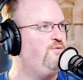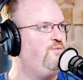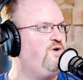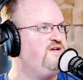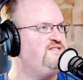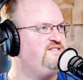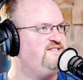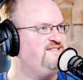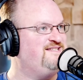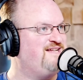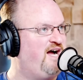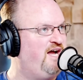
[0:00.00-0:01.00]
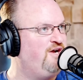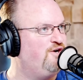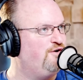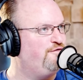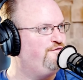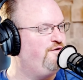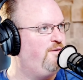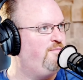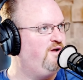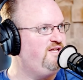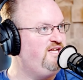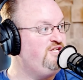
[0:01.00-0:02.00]
was a desire
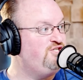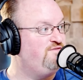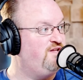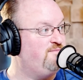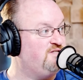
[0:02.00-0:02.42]
from each of them,